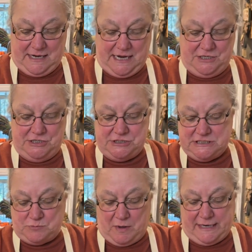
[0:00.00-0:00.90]
And you
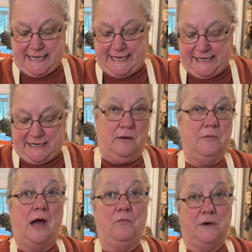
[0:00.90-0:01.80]
just want to get it
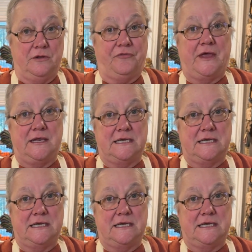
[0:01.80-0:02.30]
a real thin